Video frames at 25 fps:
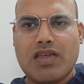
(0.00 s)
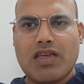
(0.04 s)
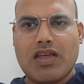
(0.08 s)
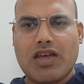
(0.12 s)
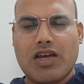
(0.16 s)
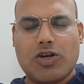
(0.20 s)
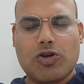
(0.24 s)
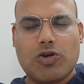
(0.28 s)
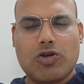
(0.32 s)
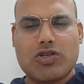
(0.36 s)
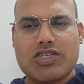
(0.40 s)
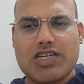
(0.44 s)

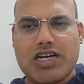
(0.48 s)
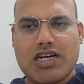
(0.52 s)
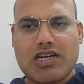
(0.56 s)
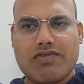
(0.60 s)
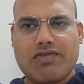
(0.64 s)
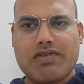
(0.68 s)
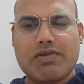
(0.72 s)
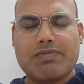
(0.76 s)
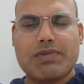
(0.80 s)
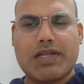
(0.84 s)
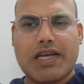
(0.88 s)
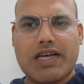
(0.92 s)
It all
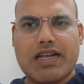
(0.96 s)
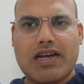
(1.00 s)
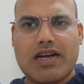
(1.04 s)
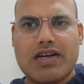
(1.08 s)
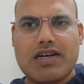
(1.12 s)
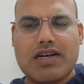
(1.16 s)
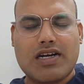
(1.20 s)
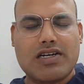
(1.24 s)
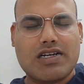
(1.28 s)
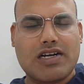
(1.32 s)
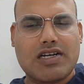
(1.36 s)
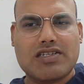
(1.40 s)
started from
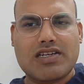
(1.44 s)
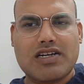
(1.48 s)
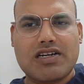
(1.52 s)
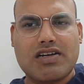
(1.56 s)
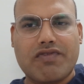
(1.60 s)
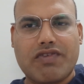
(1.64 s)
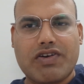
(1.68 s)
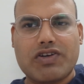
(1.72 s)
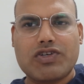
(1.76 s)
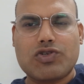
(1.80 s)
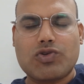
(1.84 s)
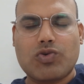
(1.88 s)
Thailand, and that's a
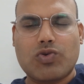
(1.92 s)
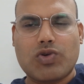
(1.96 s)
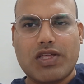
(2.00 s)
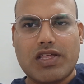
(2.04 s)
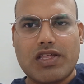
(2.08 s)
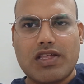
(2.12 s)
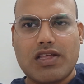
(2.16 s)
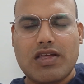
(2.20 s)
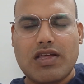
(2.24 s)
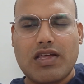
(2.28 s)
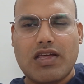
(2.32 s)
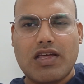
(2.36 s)
different
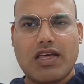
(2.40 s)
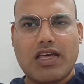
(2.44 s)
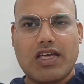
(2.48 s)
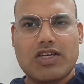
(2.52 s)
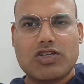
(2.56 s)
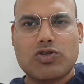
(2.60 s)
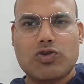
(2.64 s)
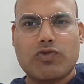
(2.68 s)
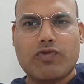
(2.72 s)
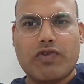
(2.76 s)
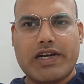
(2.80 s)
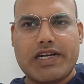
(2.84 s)
story
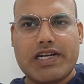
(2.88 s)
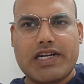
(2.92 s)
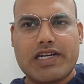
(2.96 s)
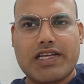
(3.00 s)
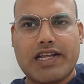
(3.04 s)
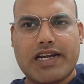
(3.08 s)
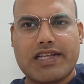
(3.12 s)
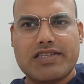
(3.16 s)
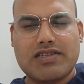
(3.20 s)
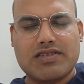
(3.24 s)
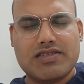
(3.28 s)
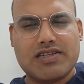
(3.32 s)
as to why that
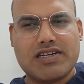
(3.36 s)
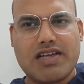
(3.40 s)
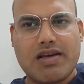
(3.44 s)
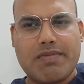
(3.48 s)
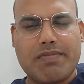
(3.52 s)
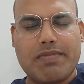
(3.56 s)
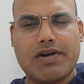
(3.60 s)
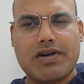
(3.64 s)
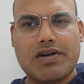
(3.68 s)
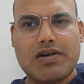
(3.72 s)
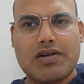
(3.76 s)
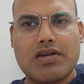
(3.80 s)
crisis had
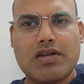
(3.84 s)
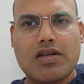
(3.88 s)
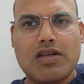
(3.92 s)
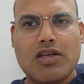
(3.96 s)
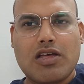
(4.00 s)
happened.